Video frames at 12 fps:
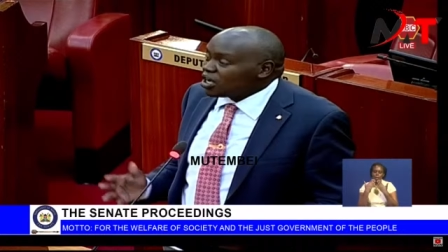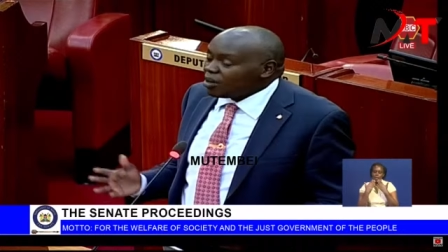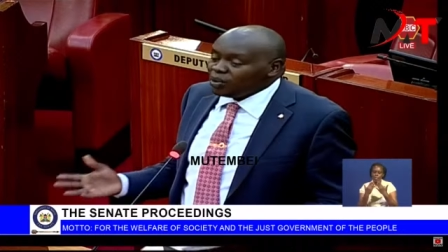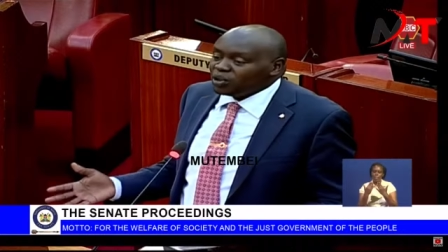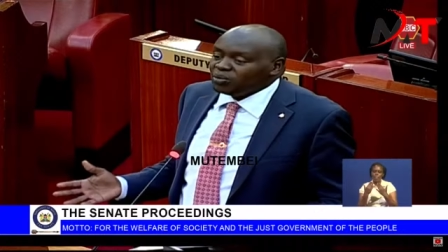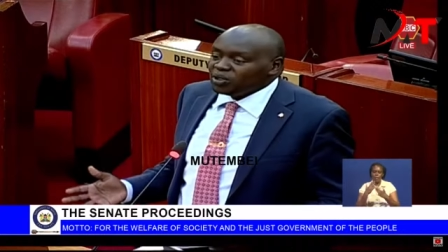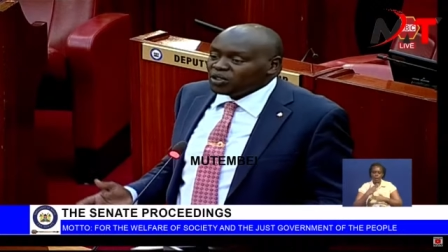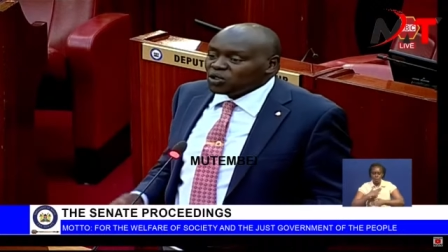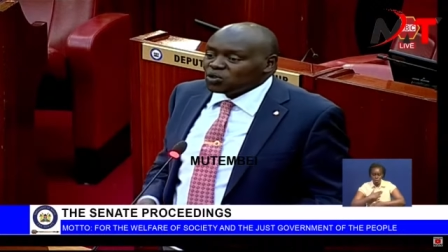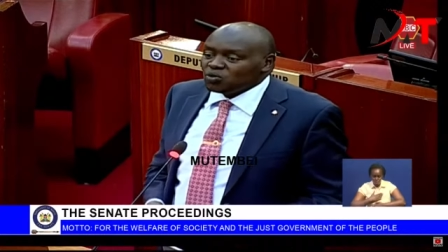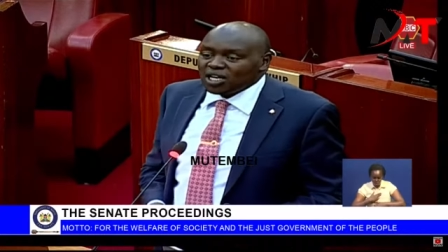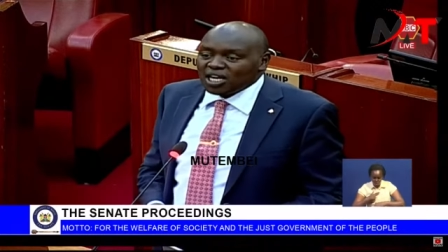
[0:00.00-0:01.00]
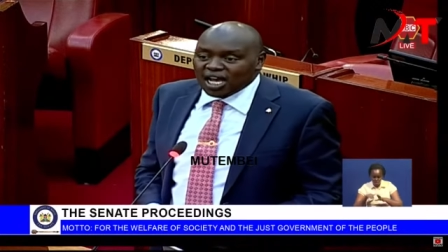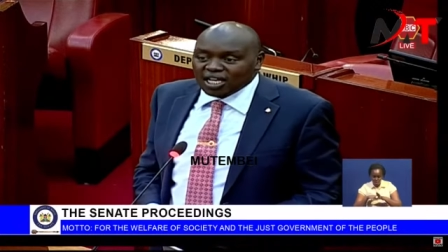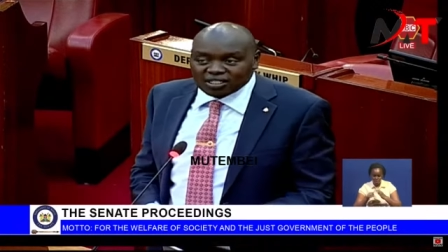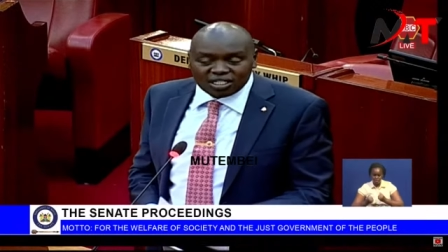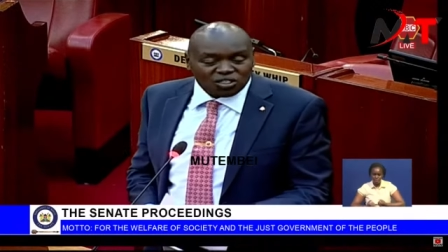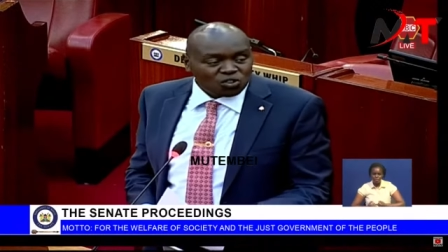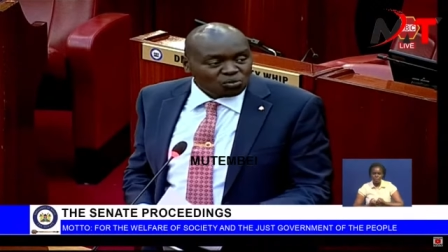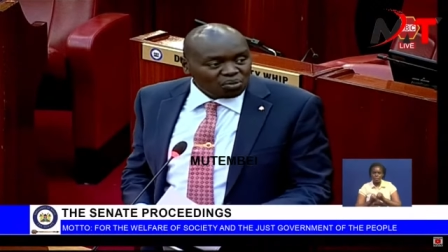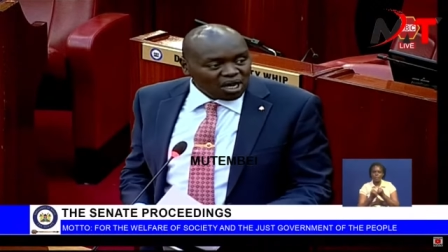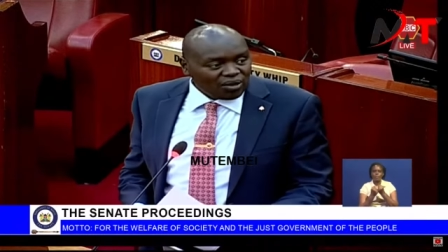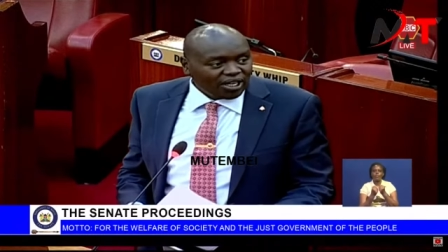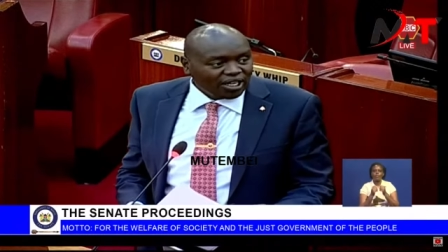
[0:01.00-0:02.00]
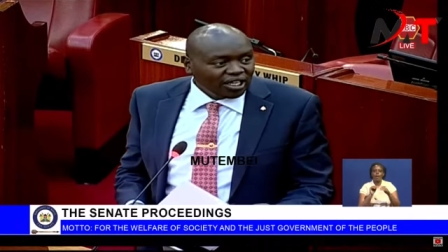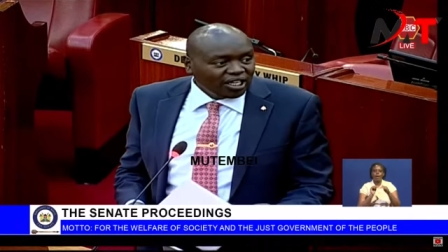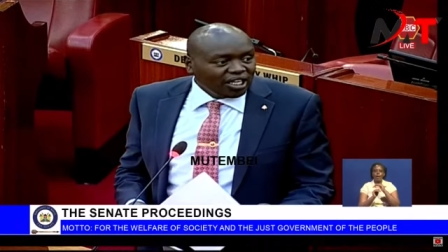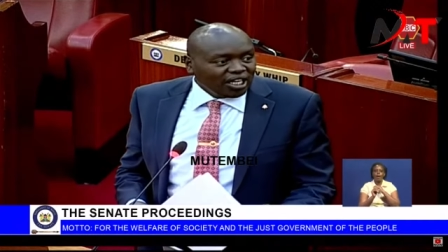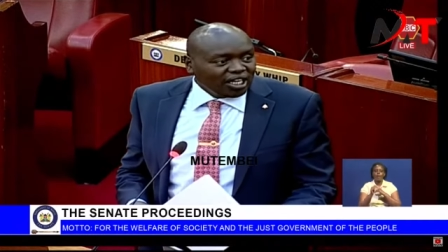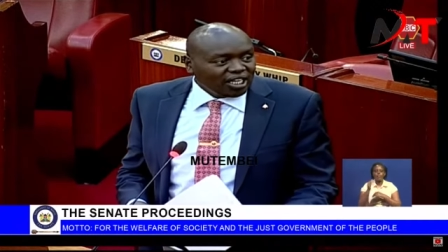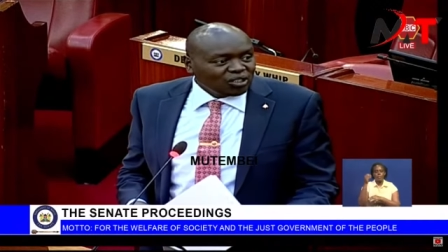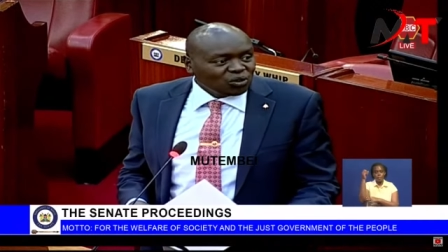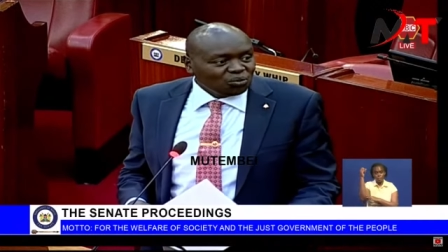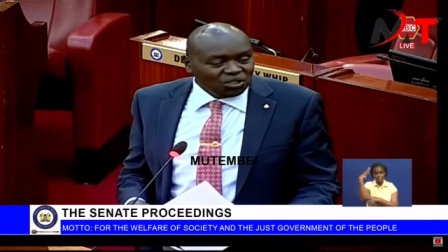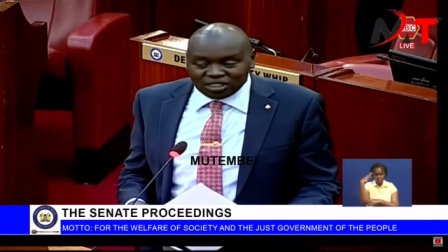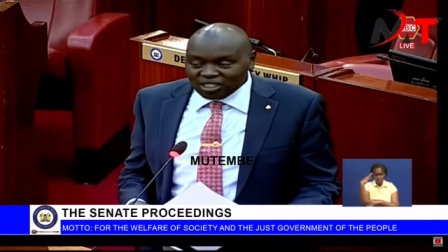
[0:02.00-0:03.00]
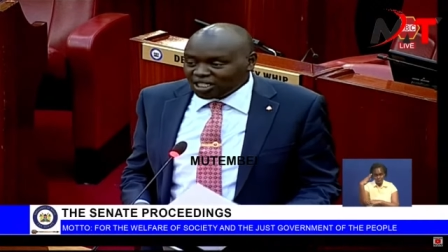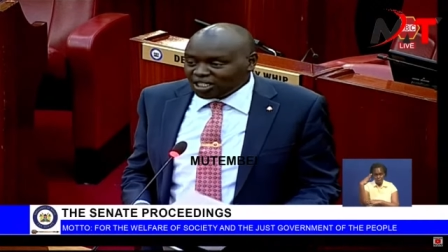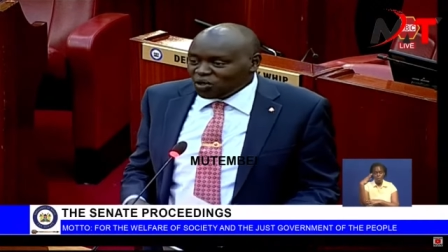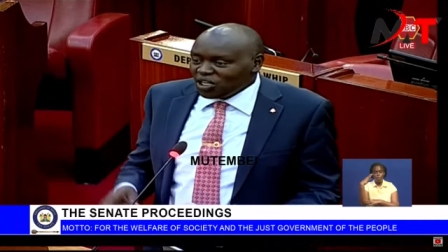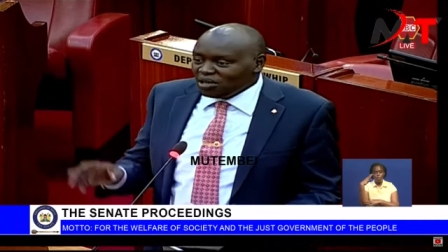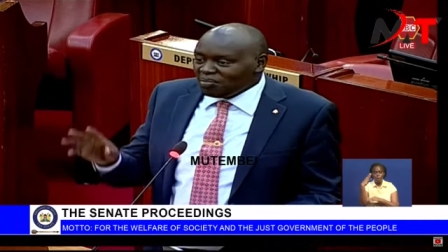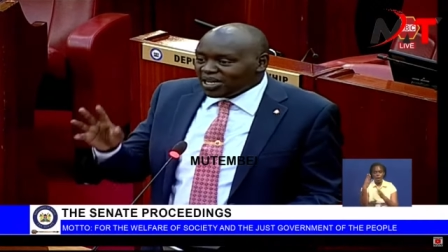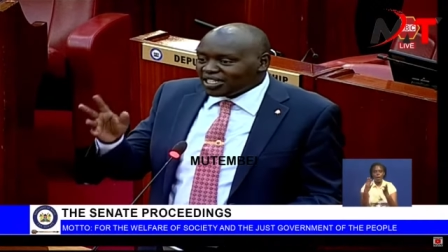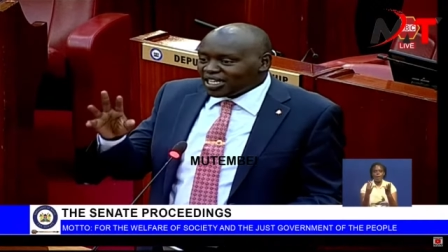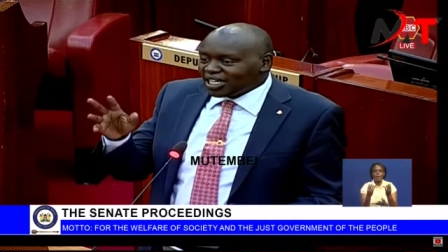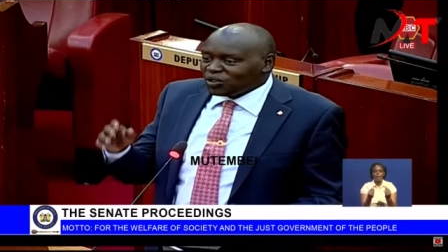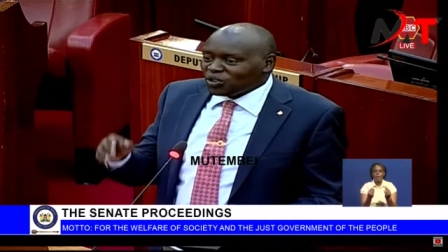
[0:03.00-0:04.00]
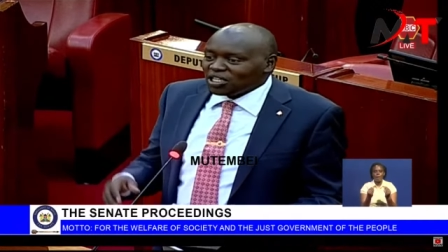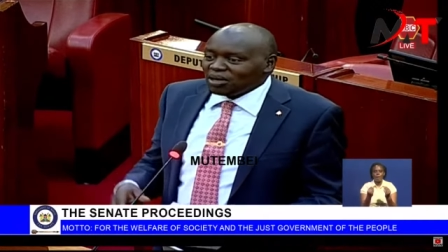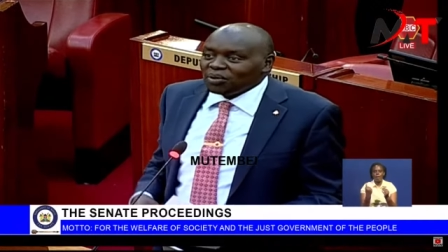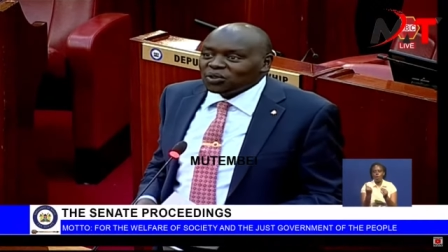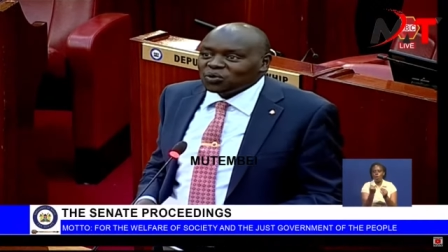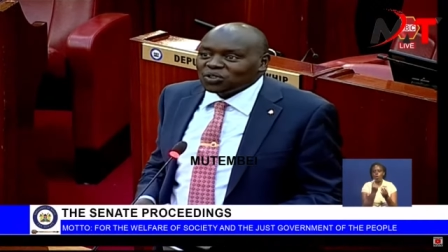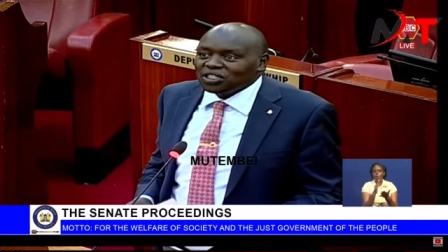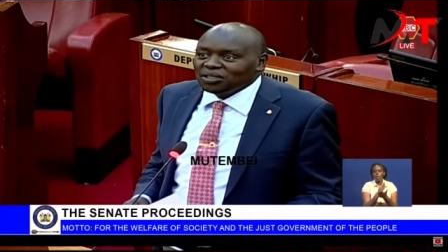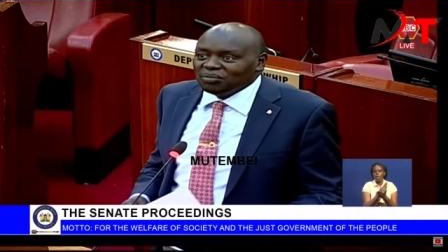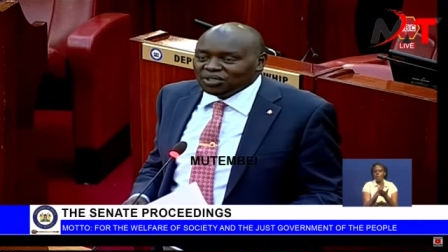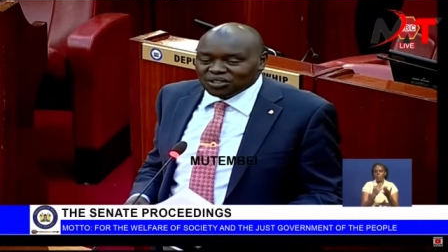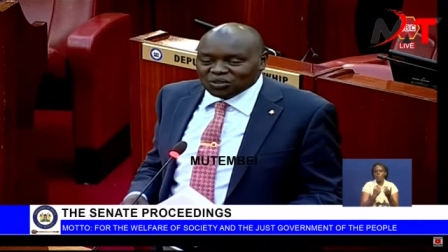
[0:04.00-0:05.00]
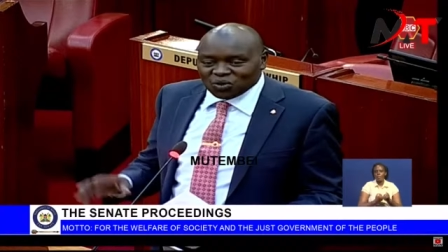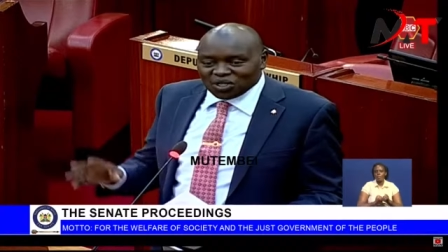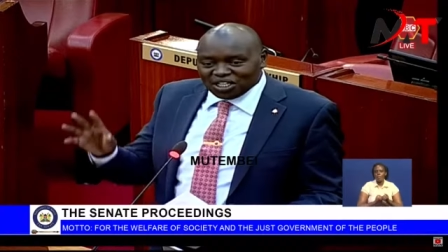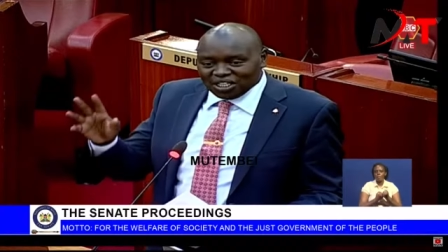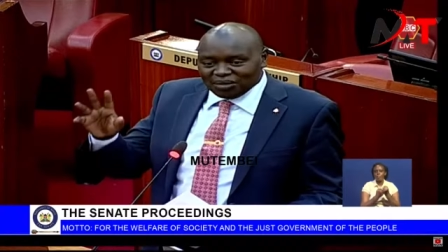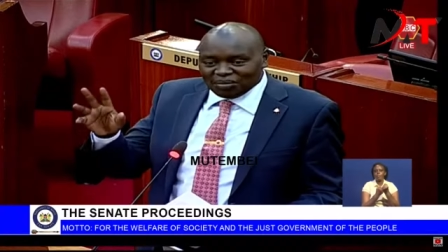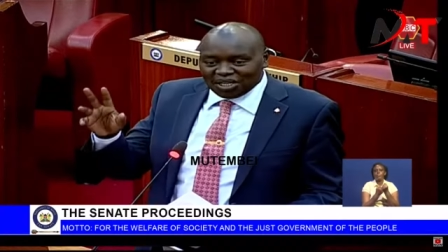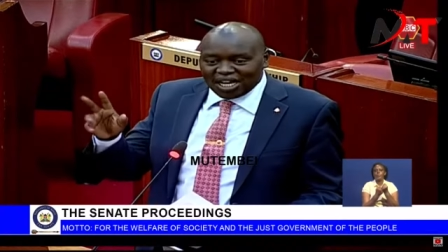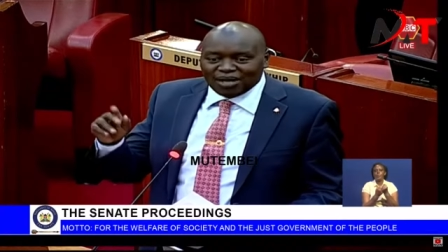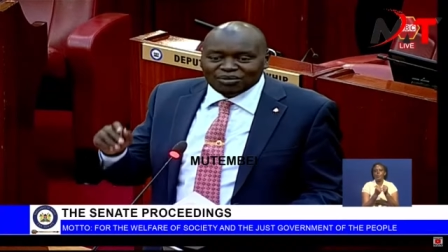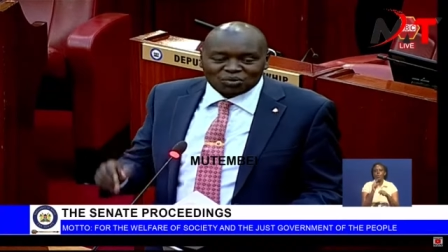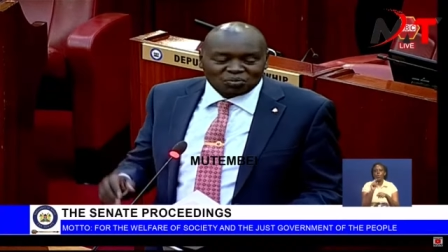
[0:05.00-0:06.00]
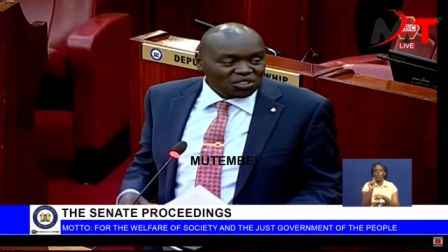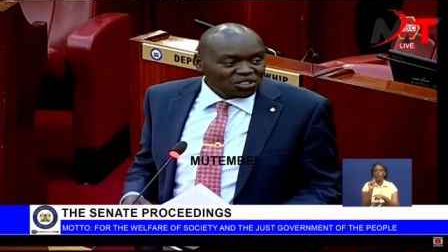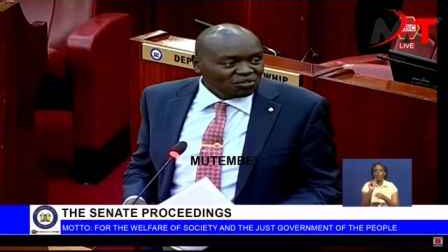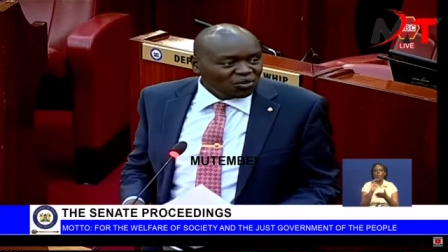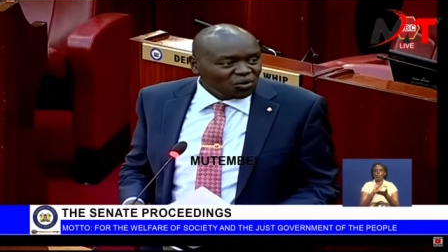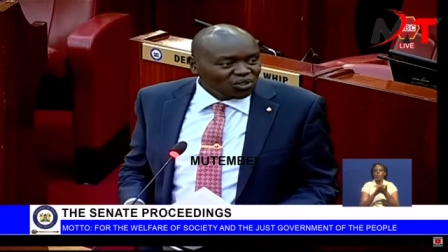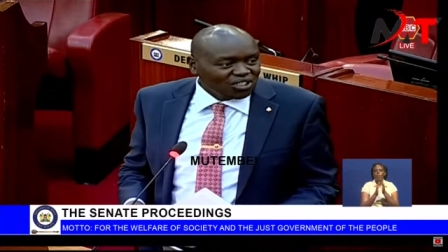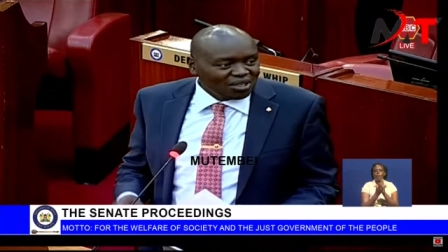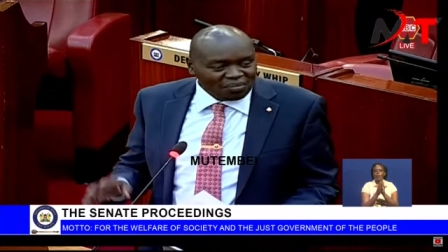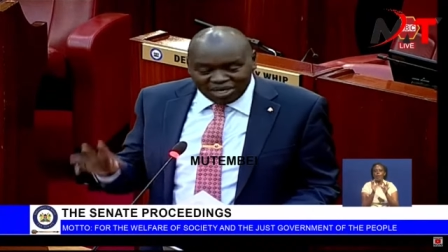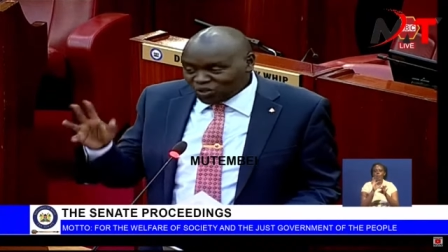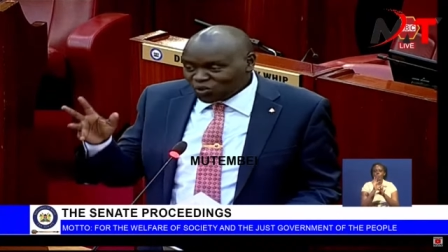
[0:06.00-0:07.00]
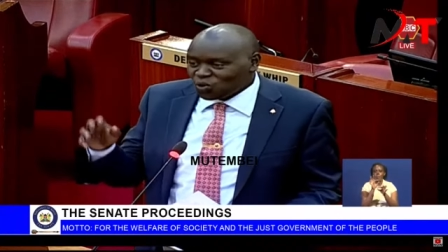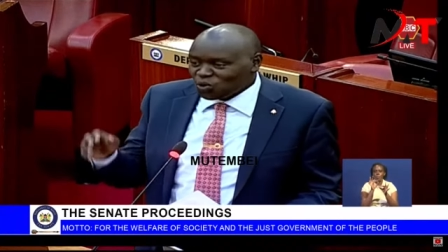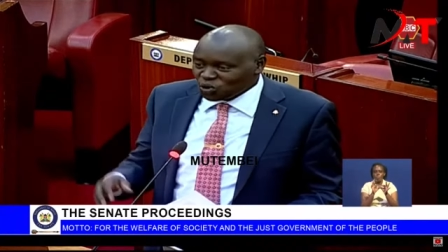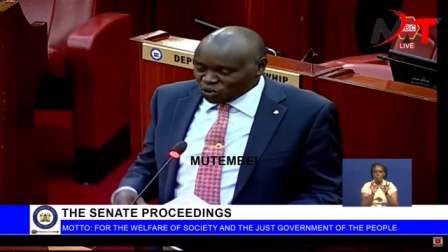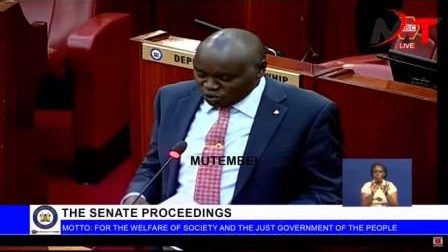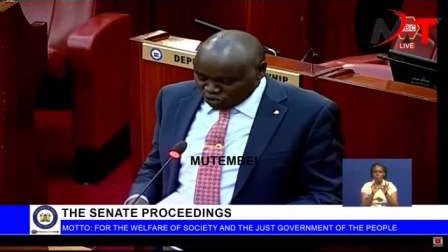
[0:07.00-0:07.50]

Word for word: we support because we want access to power uh, to be easier. The only part I don't support with him is when he becomes specific on the person who